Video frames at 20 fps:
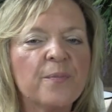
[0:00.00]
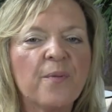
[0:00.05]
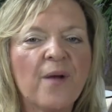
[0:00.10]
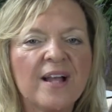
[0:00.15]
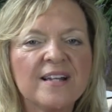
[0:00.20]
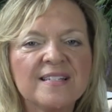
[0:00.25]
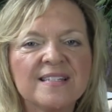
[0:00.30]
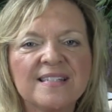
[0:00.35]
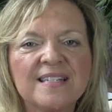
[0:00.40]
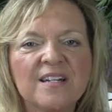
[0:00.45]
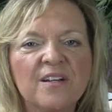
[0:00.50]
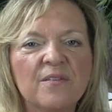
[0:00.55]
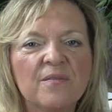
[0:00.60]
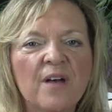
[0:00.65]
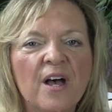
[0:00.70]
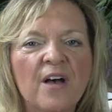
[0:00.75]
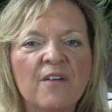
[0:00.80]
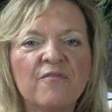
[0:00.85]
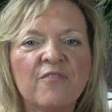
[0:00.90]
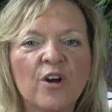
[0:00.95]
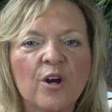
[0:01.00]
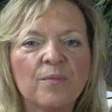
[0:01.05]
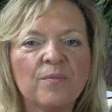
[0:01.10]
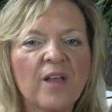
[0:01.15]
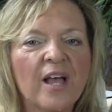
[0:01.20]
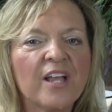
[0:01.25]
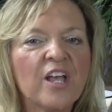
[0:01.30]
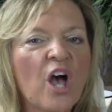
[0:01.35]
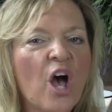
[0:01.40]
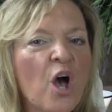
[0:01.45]
already practicing a
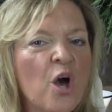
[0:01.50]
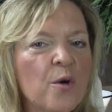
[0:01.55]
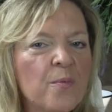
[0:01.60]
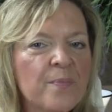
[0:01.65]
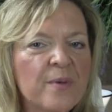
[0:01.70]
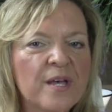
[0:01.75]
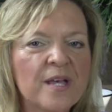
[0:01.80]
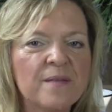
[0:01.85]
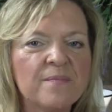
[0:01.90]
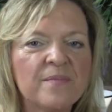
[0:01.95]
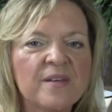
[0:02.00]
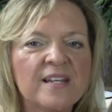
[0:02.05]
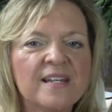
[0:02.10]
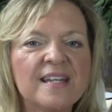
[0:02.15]
verb like open,